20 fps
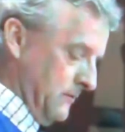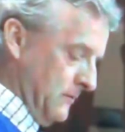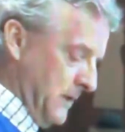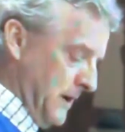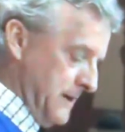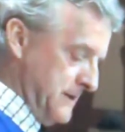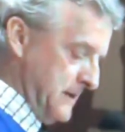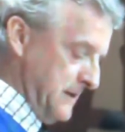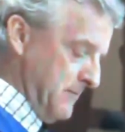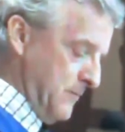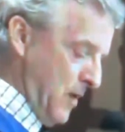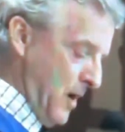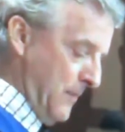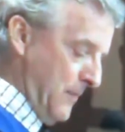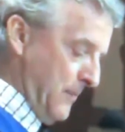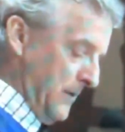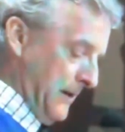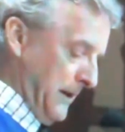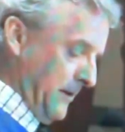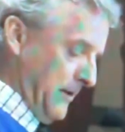rising
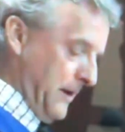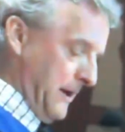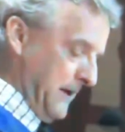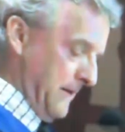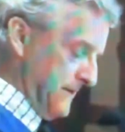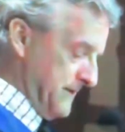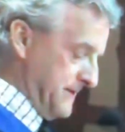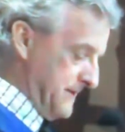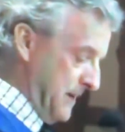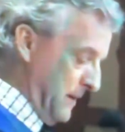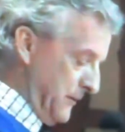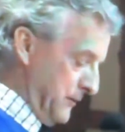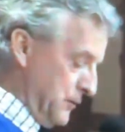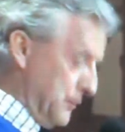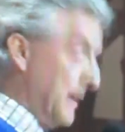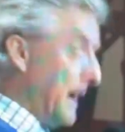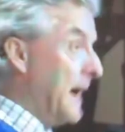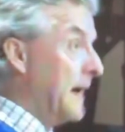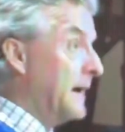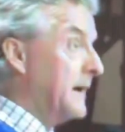popularity of
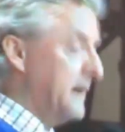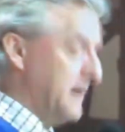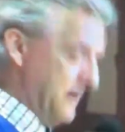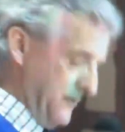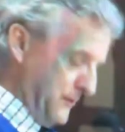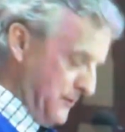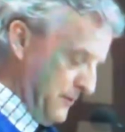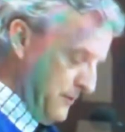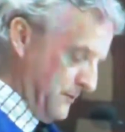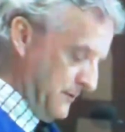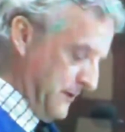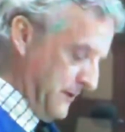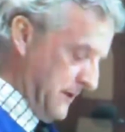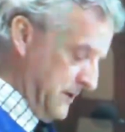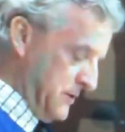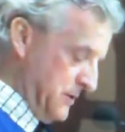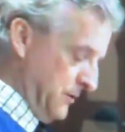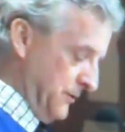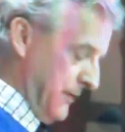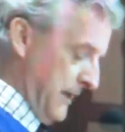self-tracking through
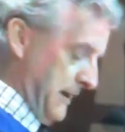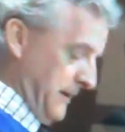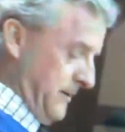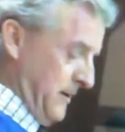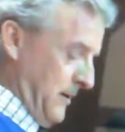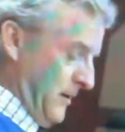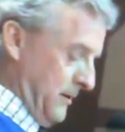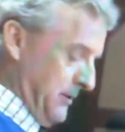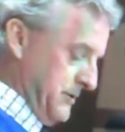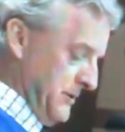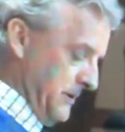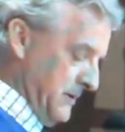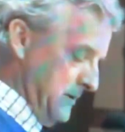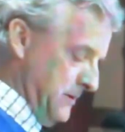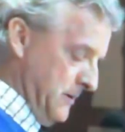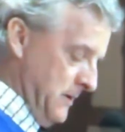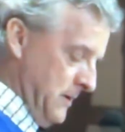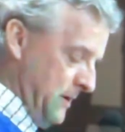digital technology,